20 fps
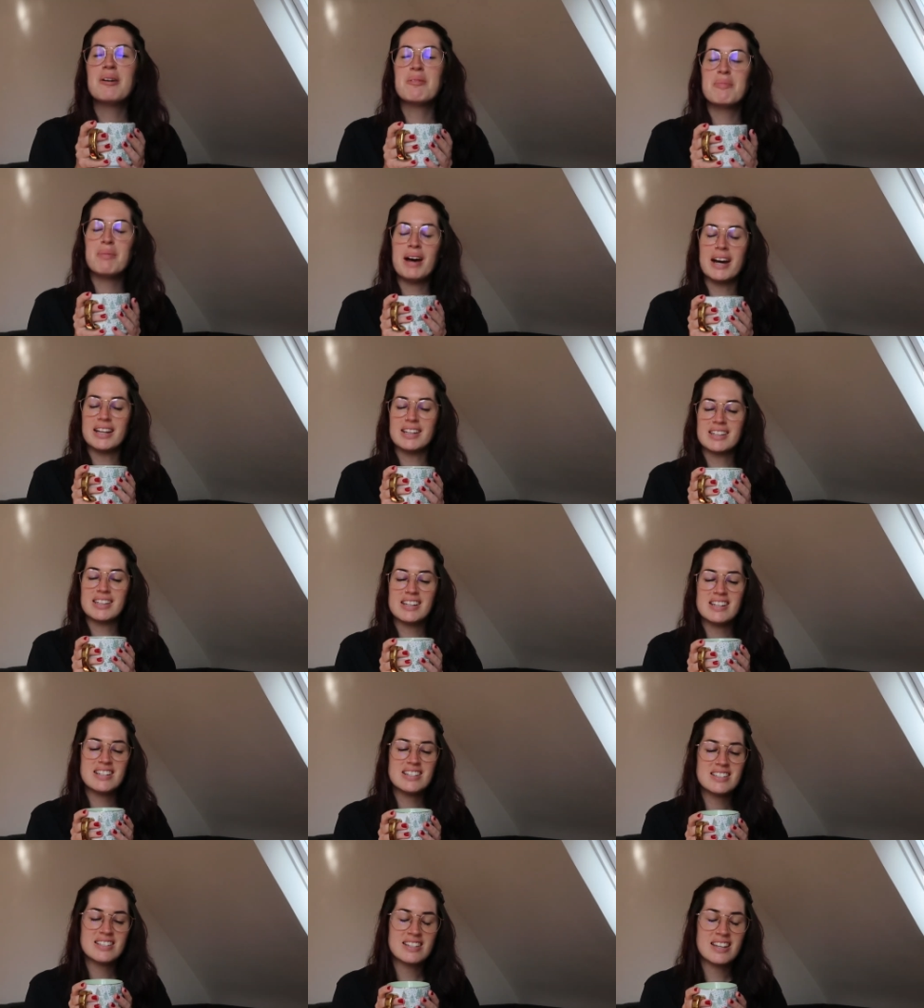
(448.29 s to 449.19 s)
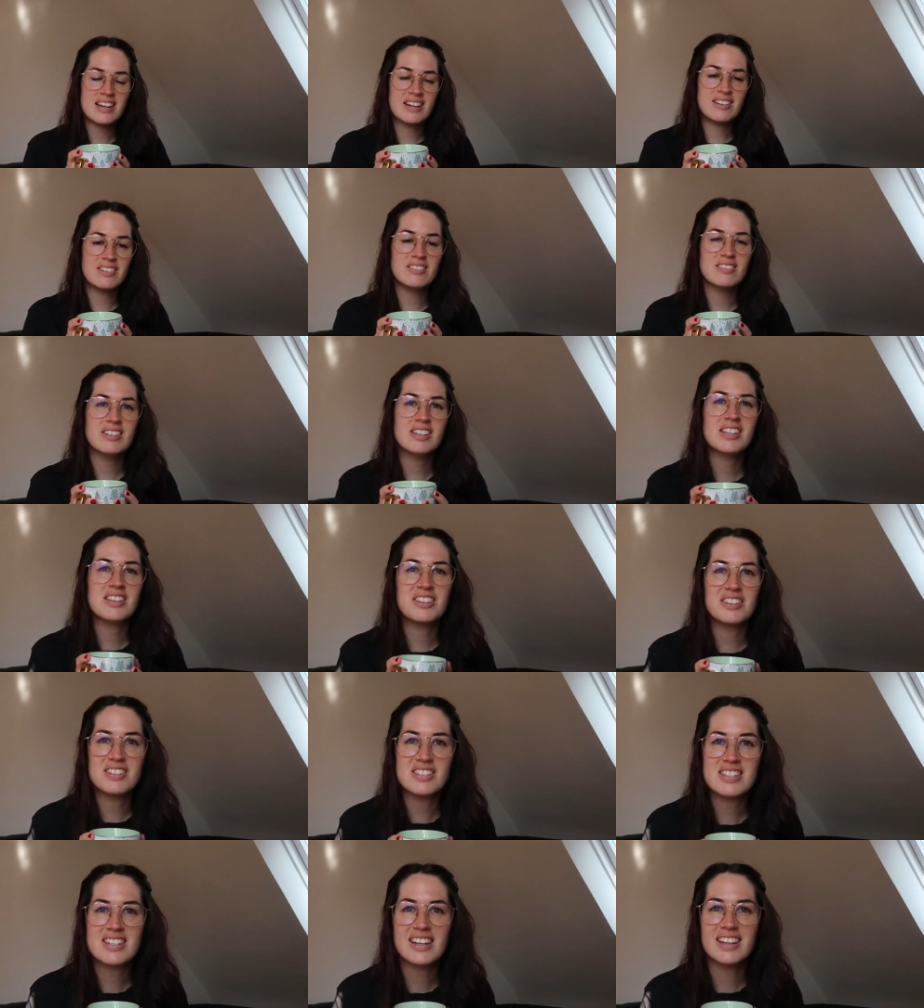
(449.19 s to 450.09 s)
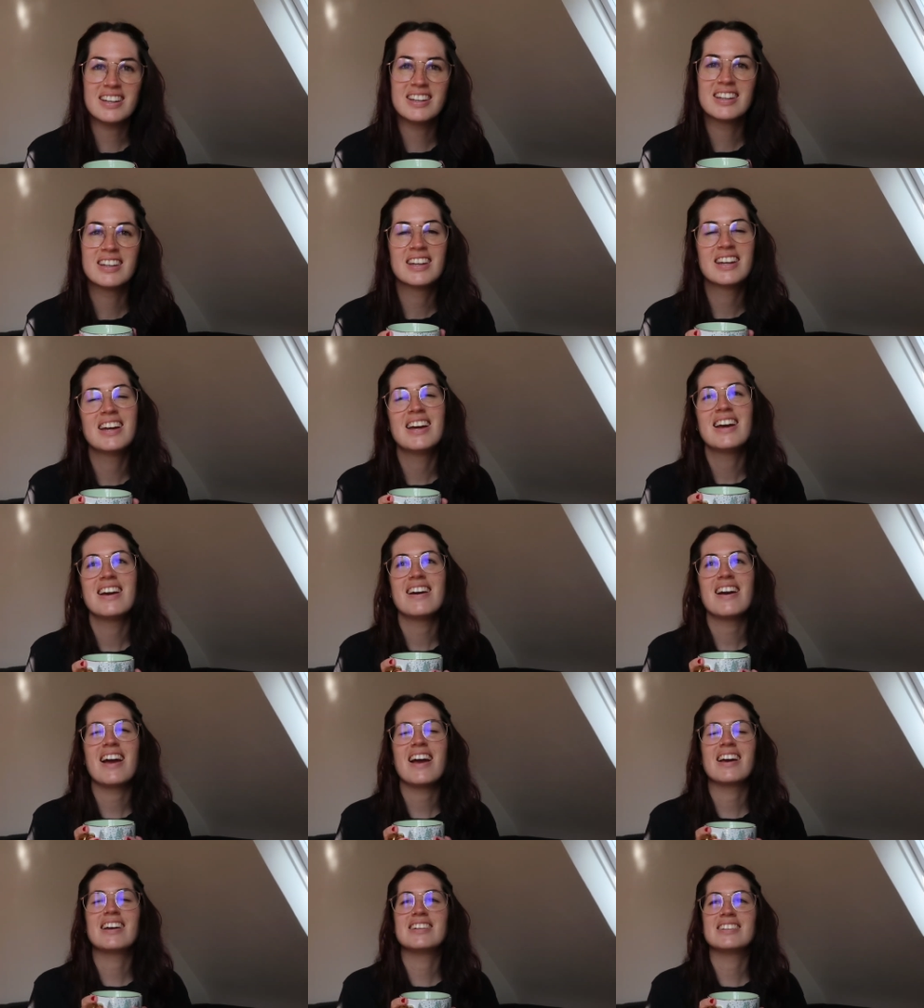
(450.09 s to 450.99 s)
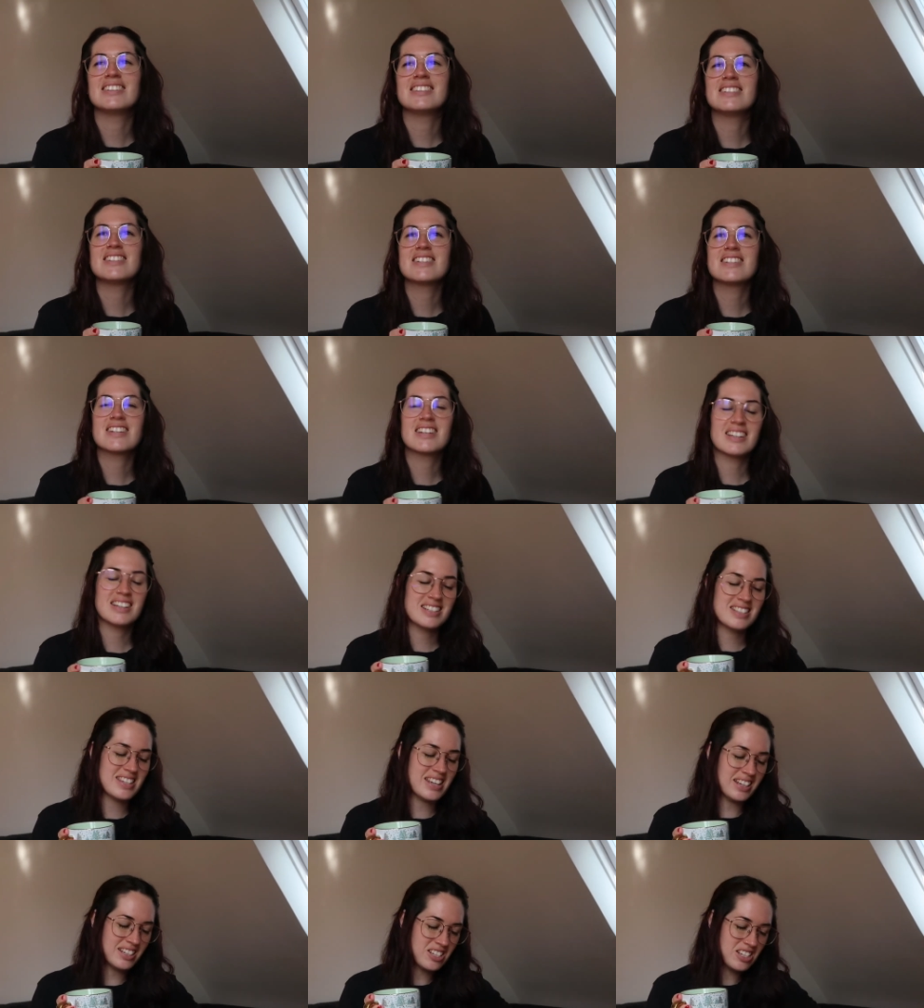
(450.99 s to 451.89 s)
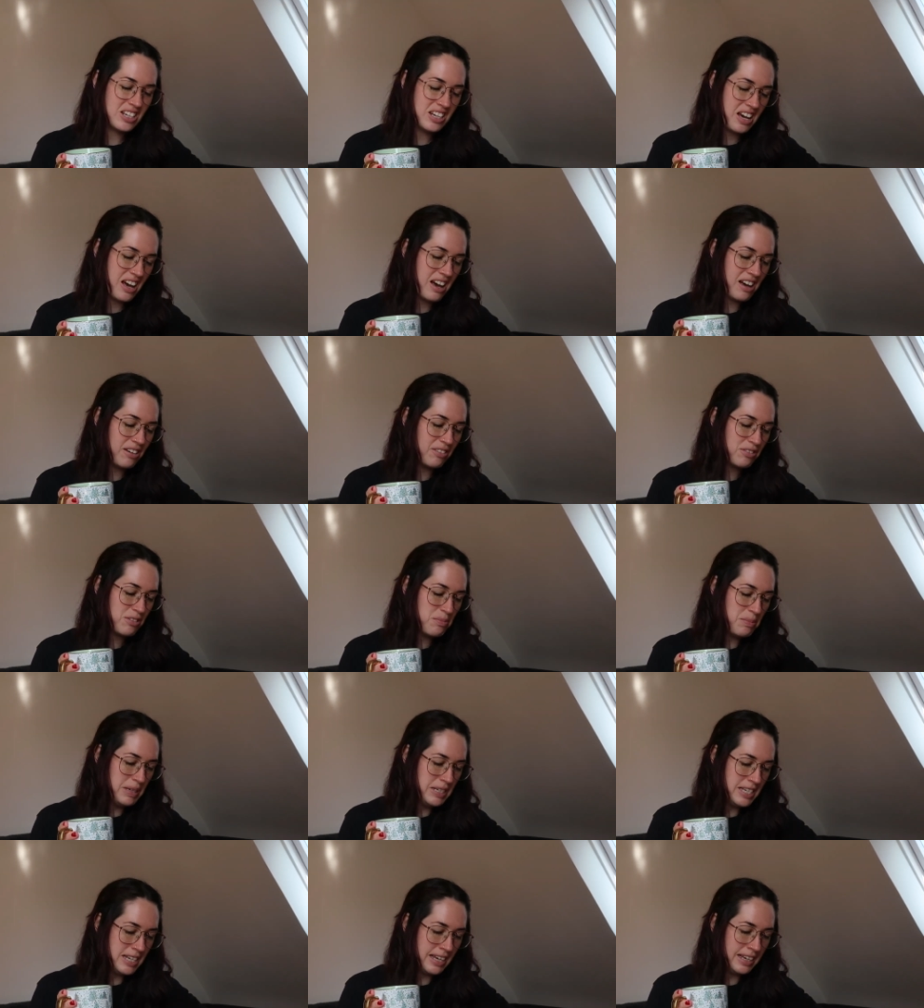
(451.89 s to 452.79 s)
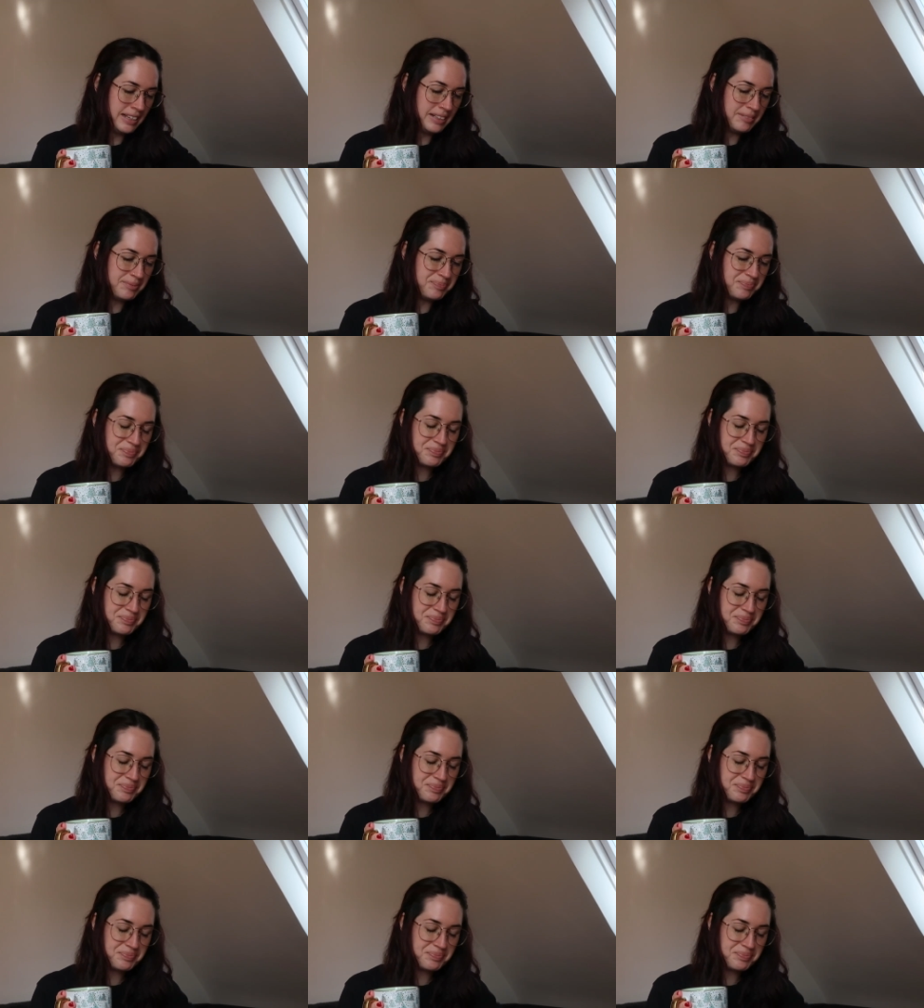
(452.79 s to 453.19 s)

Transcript: But it is now Thursday and it's actually after midday.